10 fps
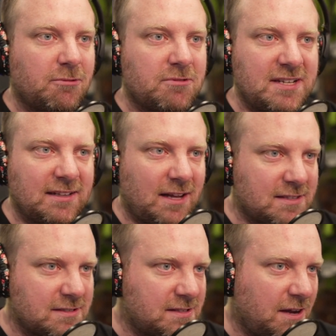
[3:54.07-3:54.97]
We're seeing
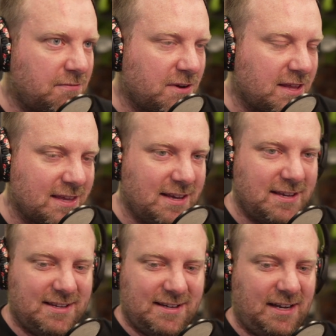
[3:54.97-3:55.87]
lots of stuff with
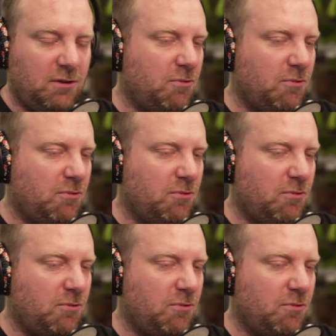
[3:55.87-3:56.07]
uh,